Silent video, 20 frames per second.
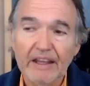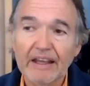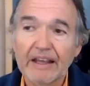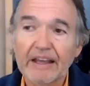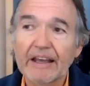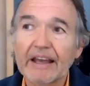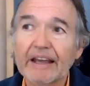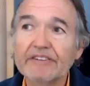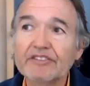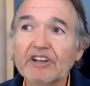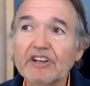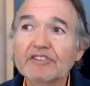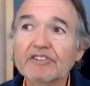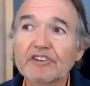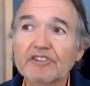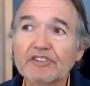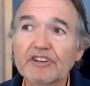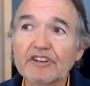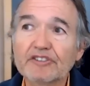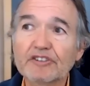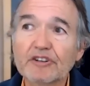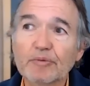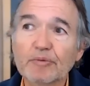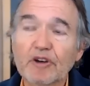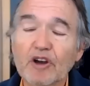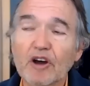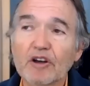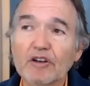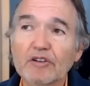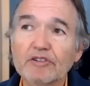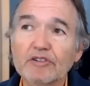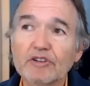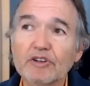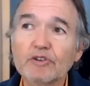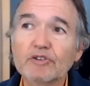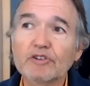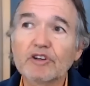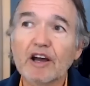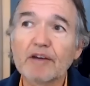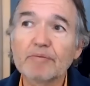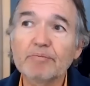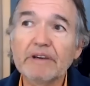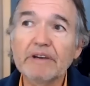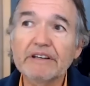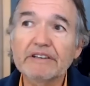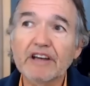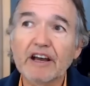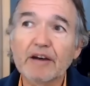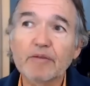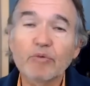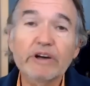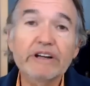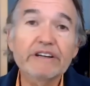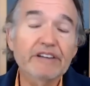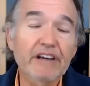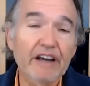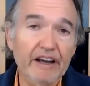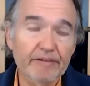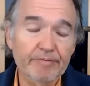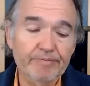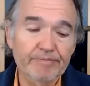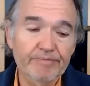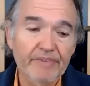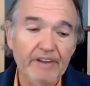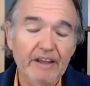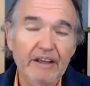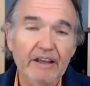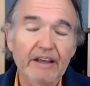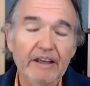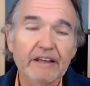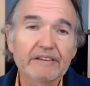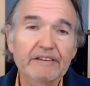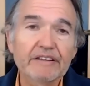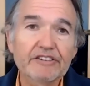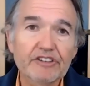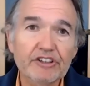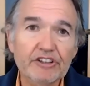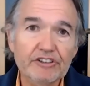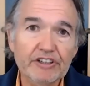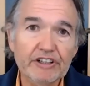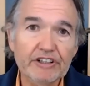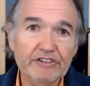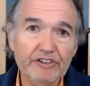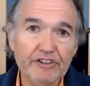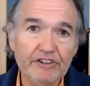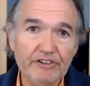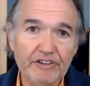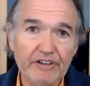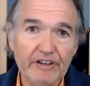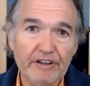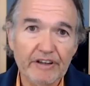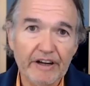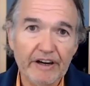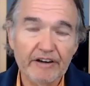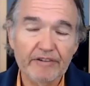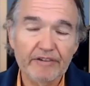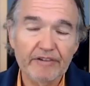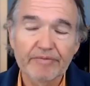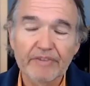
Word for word: And she has a system called You Time, Me Time, We Time that she teaches in there.